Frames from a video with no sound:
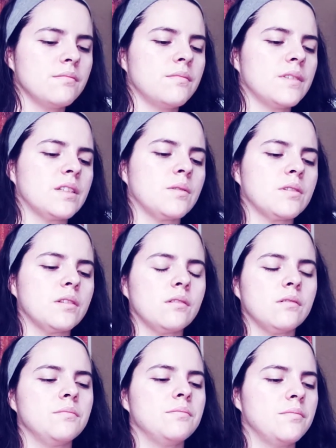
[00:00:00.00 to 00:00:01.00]
Because I was a
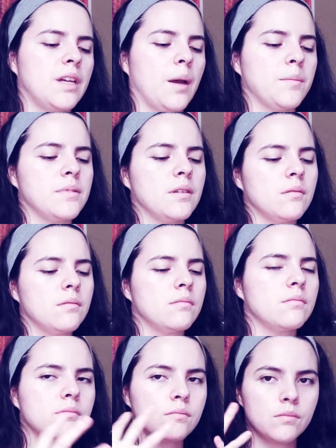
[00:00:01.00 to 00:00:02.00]
little absent.
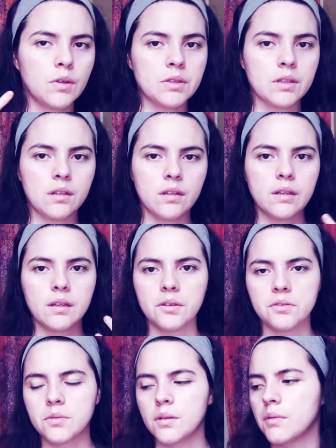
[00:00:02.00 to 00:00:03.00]
I was kind of like
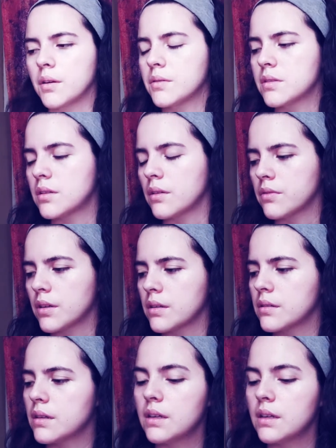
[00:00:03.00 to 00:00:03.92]
elsewhere when I was shuffling.